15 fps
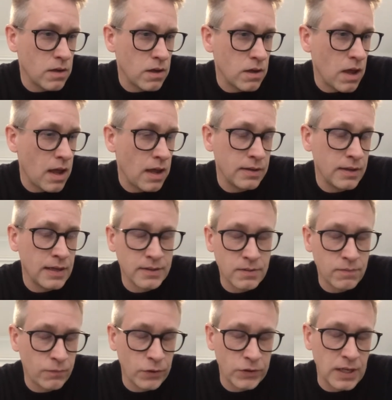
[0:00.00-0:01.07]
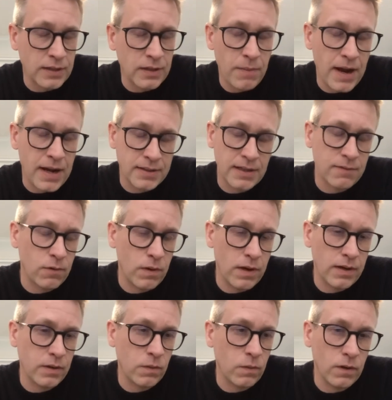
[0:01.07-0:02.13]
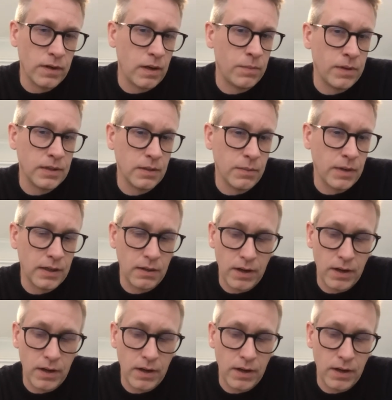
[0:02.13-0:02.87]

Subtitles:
and that's for central banks everywhere in the world. They're printing money, right?